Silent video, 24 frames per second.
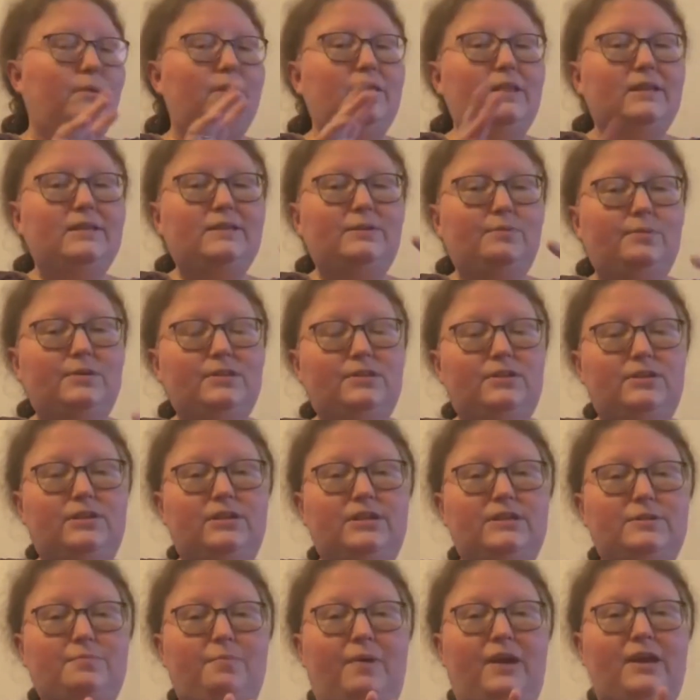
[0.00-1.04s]
this was
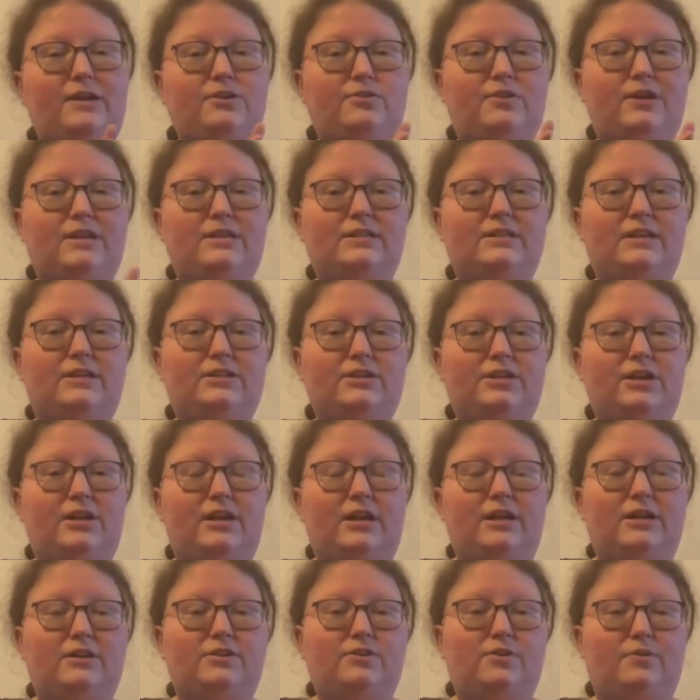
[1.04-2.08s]
just my transition
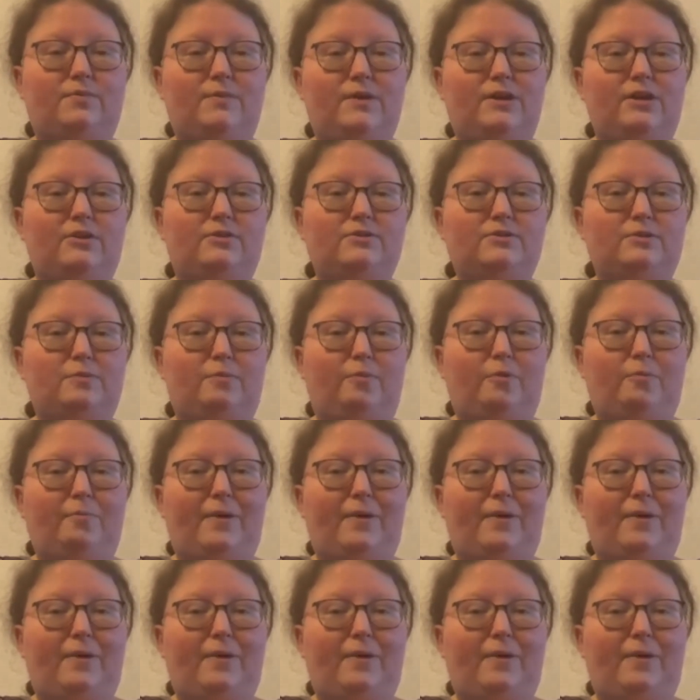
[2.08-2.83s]
into reusable